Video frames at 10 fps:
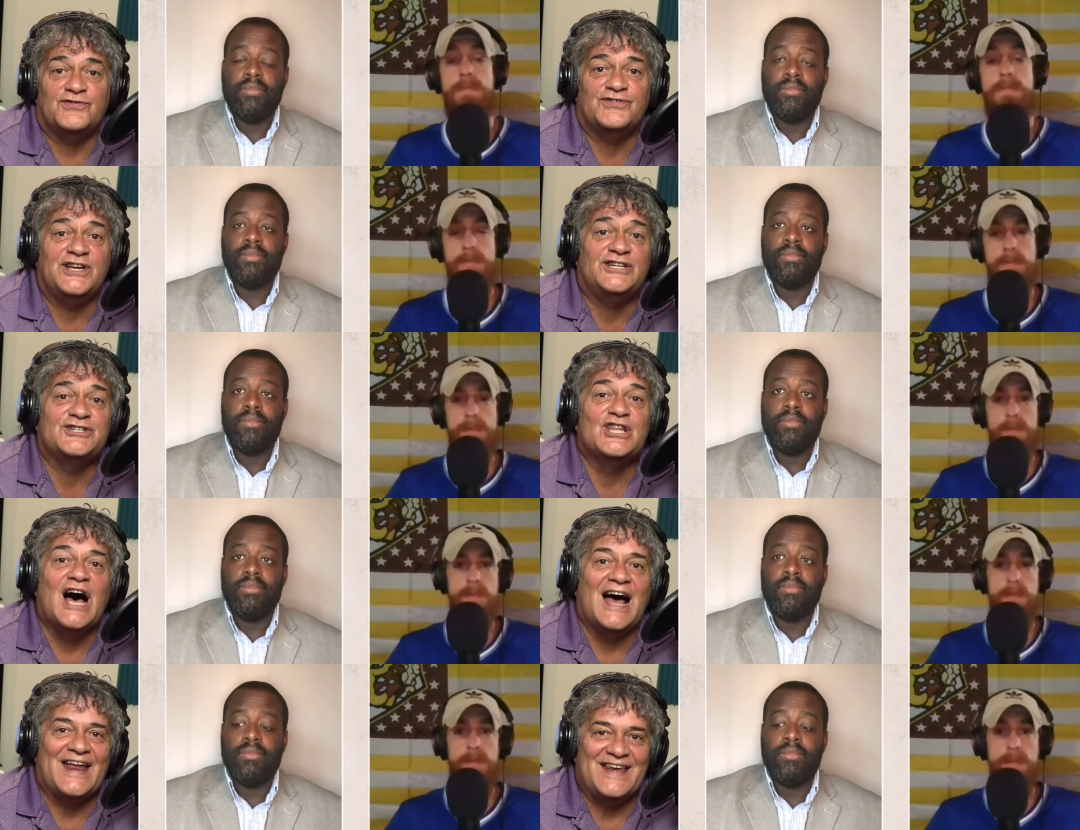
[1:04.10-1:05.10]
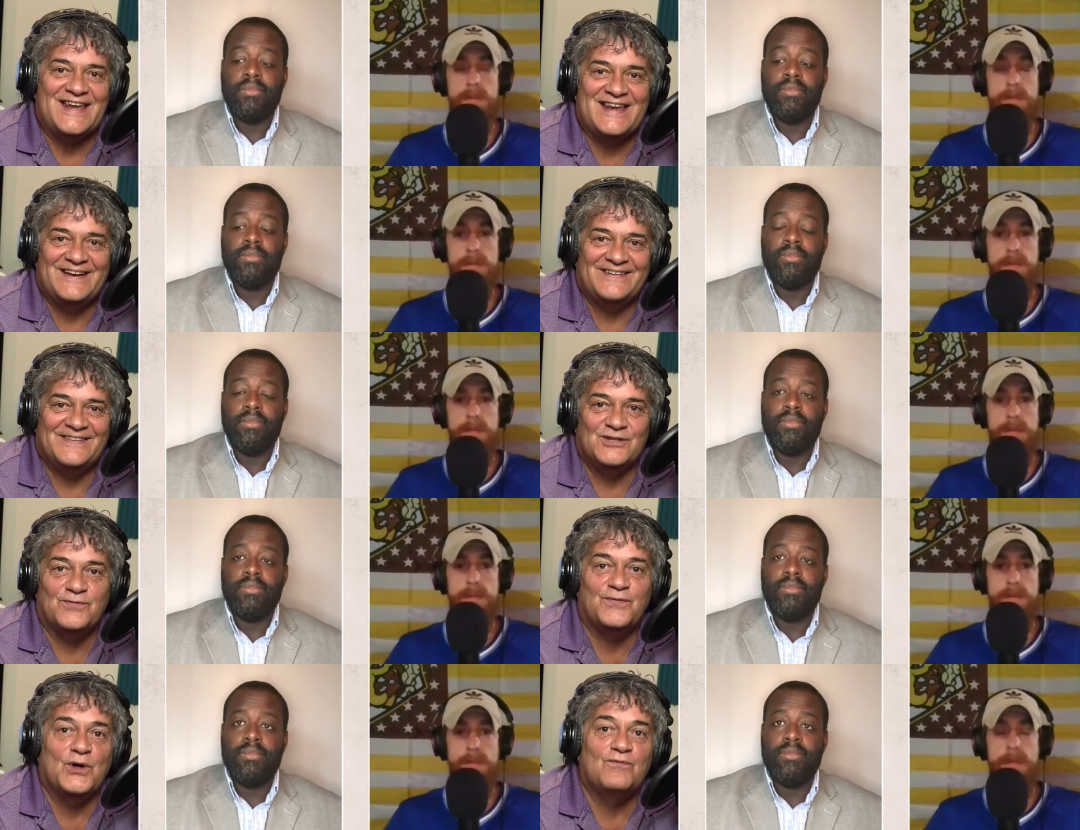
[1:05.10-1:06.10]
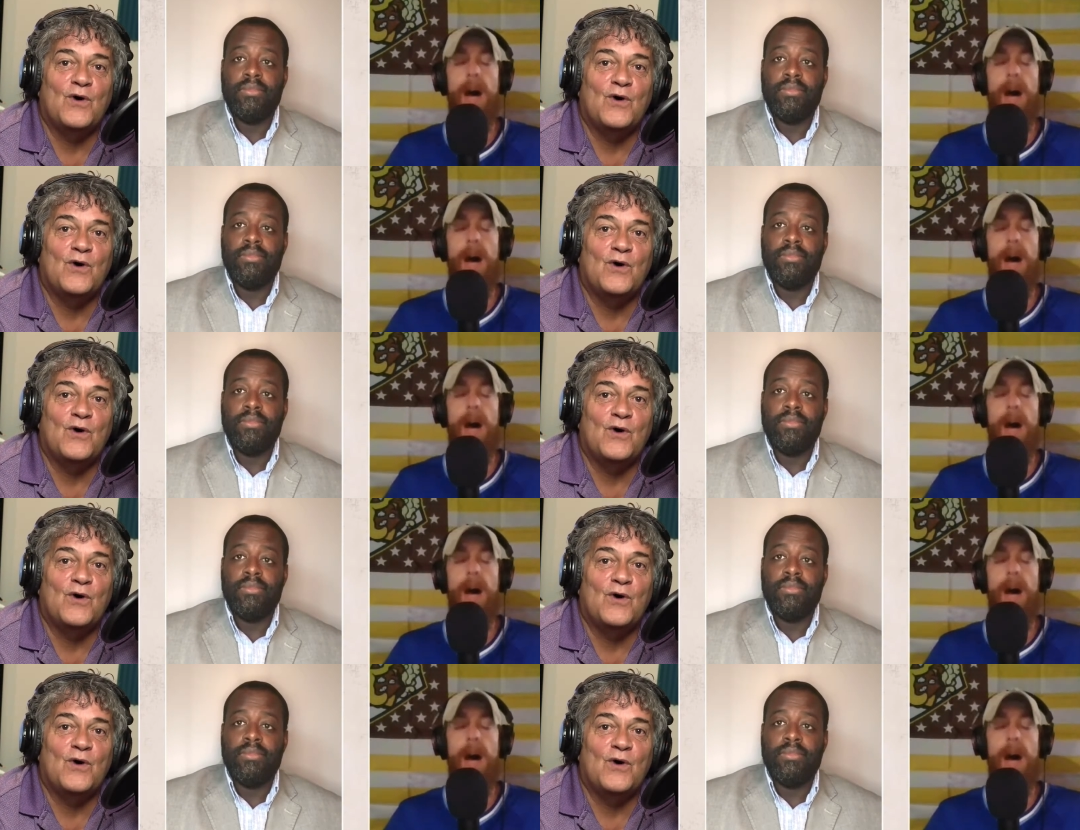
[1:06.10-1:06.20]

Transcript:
Speaker 1: the snitch line, the the